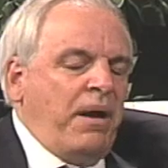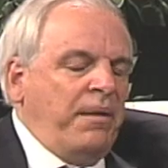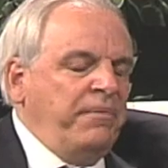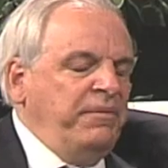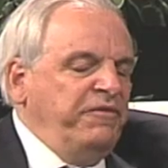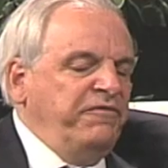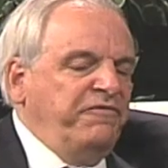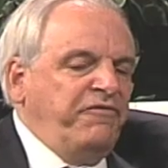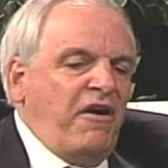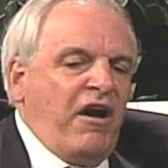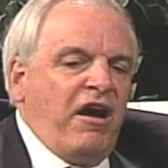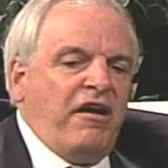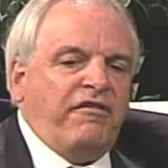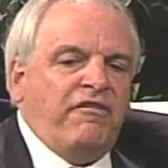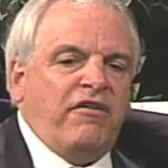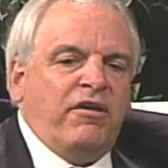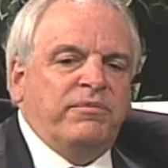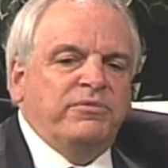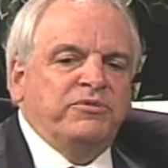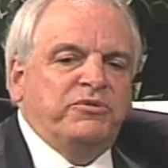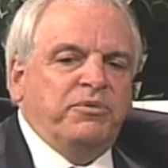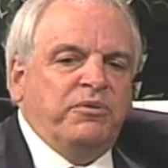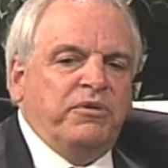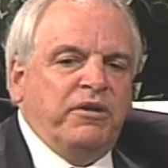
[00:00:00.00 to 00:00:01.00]
mean,
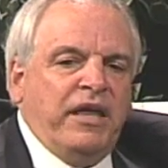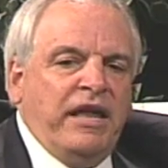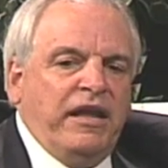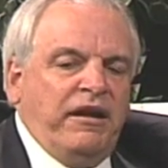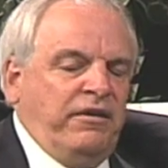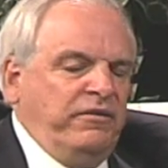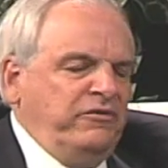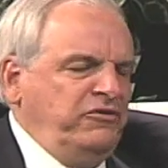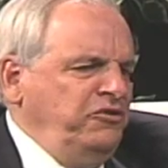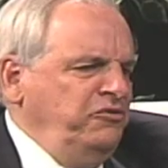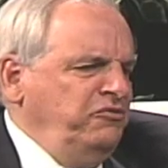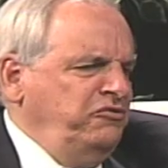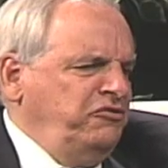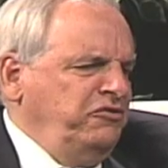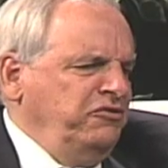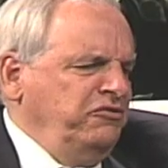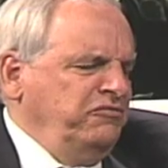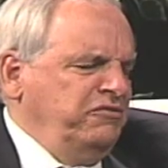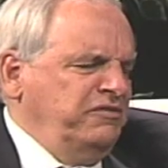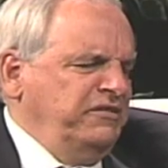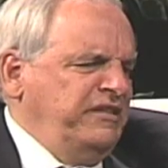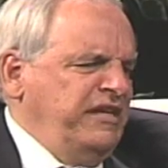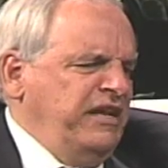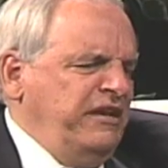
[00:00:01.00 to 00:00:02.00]
firearms were laying, 2
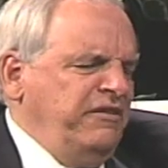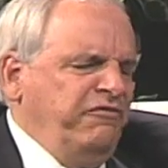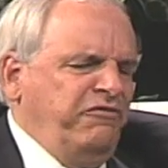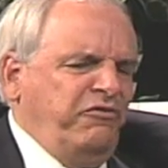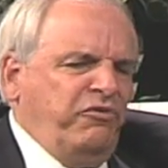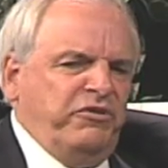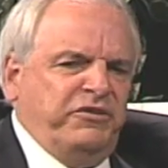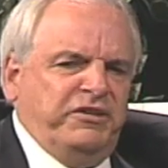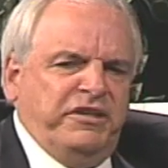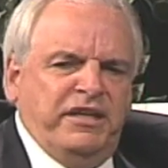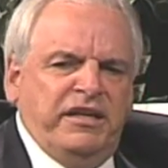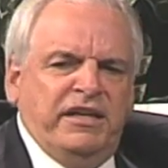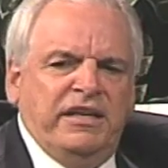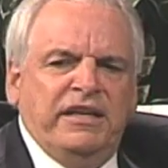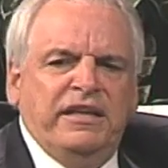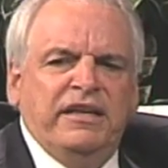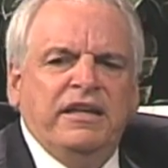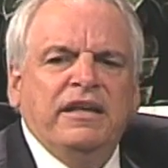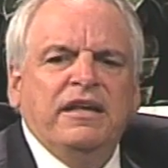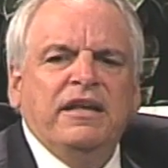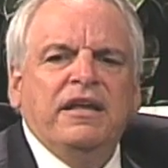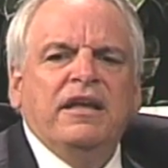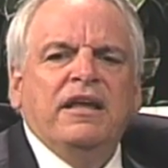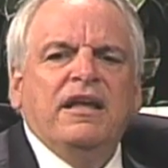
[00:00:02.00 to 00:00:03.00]
children, 10 and 14.
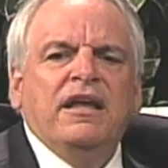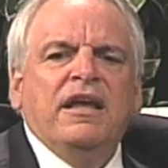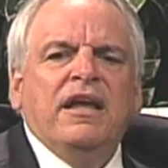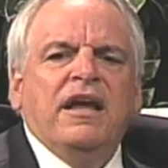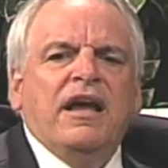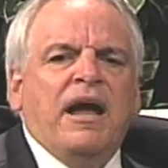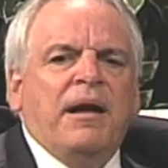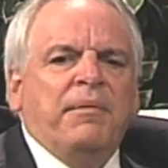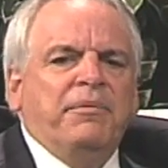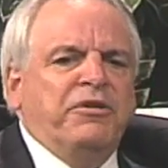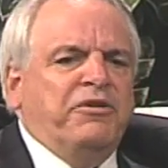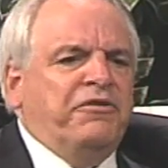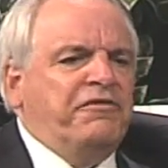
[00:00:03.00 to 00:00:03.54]
I mean, there are